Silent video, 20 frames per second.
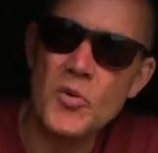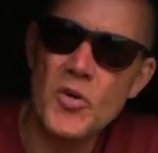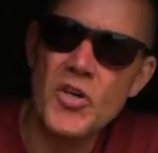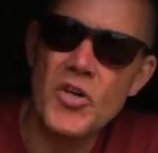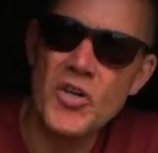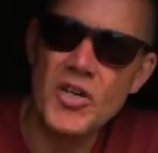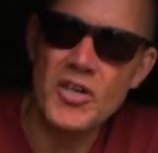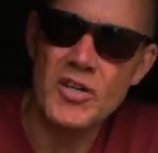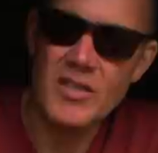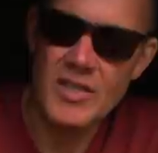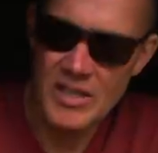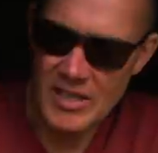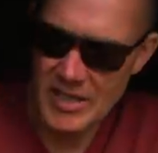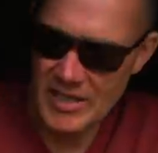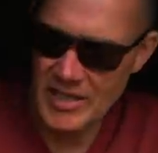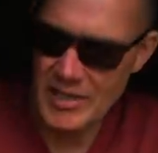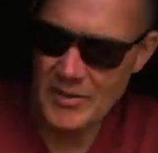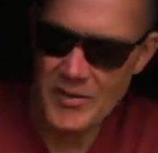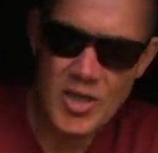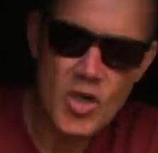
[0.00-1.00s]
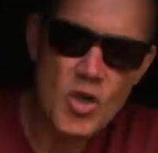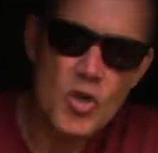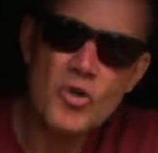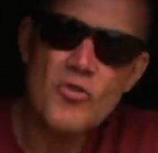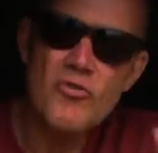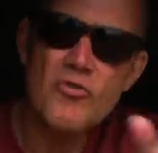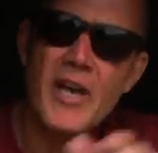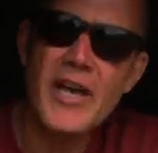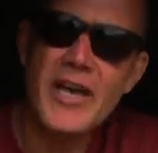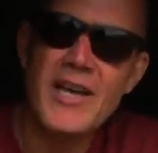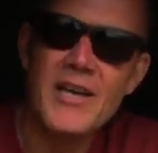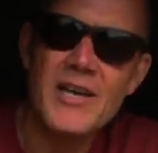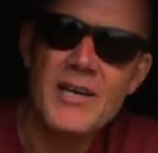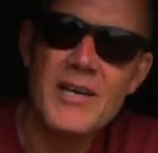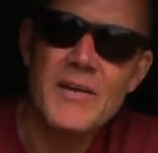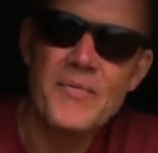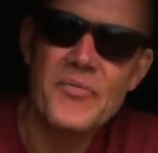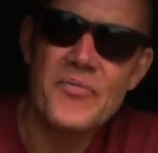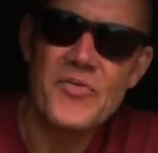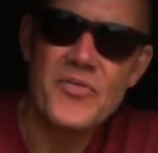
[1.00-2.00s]
working. You know, and a good rig
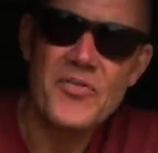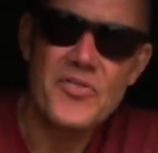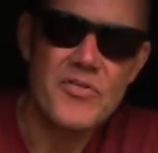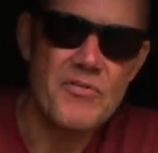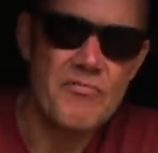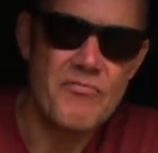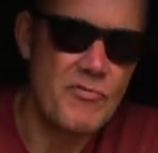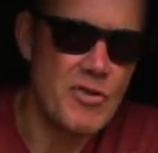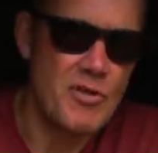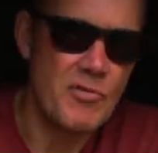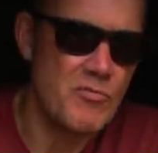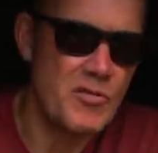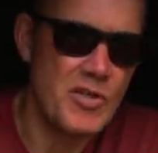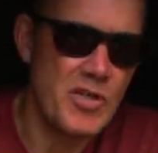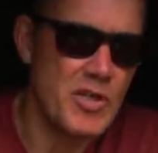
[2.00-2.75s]
that